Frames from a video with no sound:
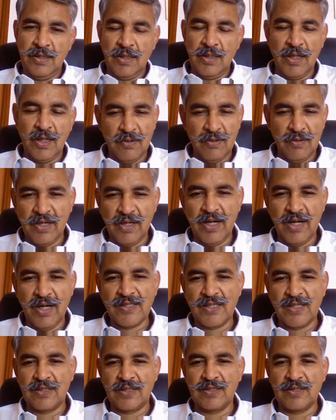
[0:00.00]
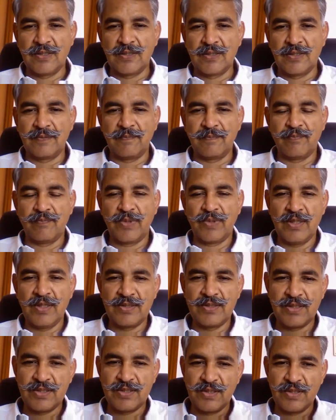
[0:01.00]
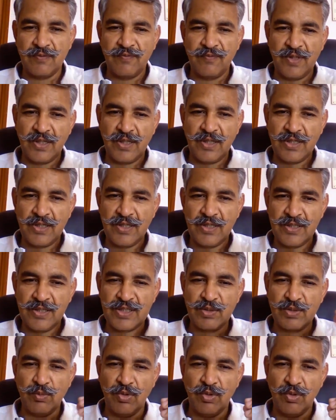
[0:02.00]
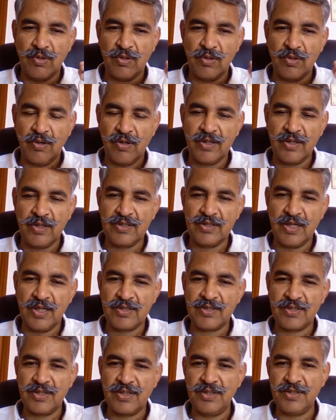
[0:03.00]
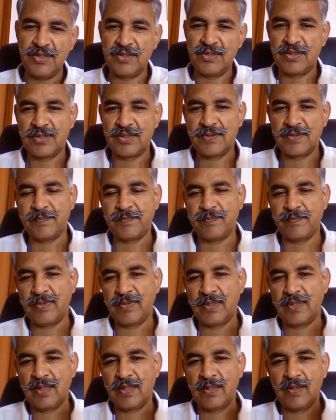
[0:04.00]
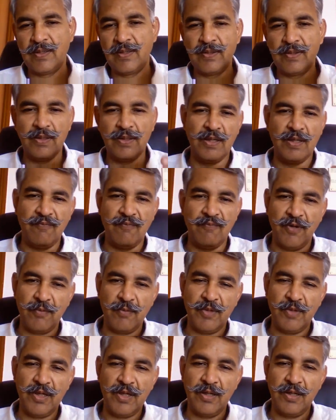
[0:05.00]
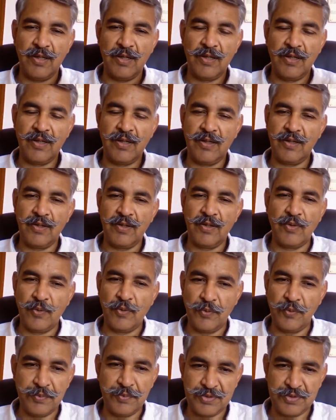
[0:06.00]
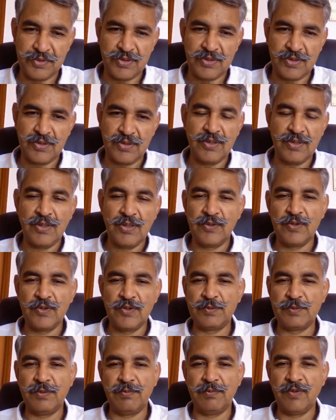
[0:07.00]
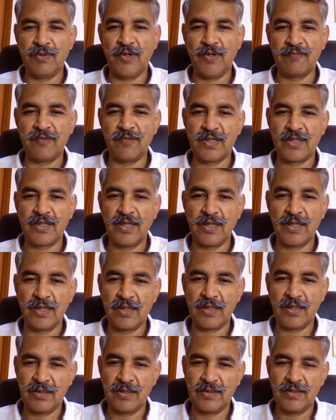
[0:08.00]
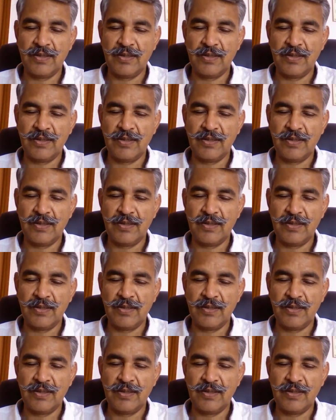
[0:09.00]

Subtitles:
Unorganized sector consists of very small cottage industries, informal groups, those people who are working.